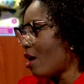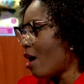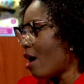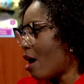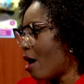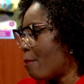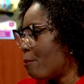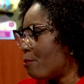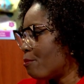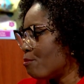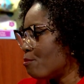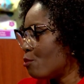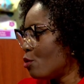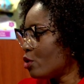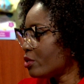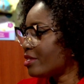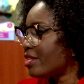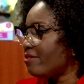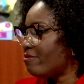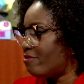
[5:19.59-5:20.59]

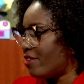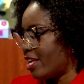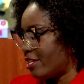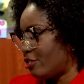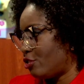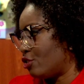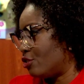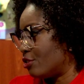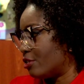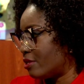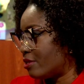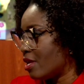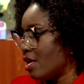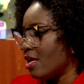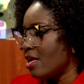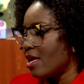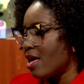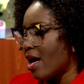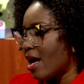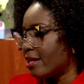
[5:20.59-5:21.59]
Most inventors
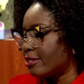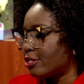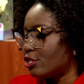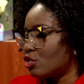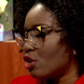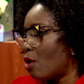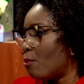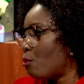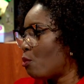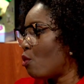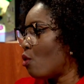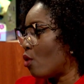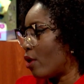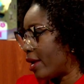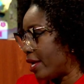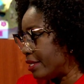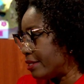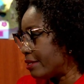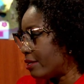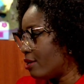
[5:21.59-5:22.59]
at some
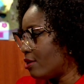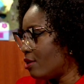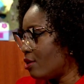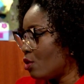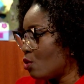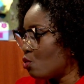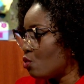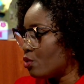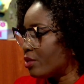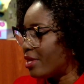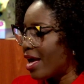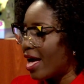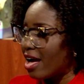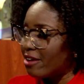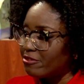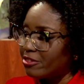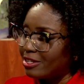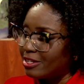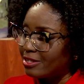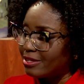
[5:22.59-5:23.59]
point would
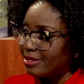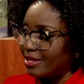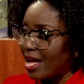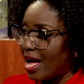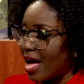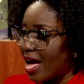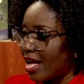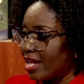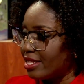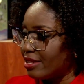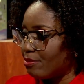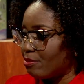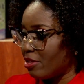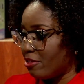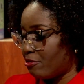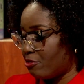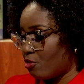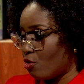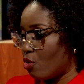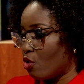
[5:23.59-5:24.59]
have to stand
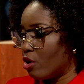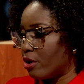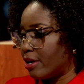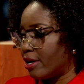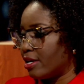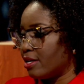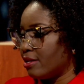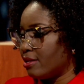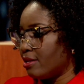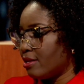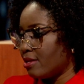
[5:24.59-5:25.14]
before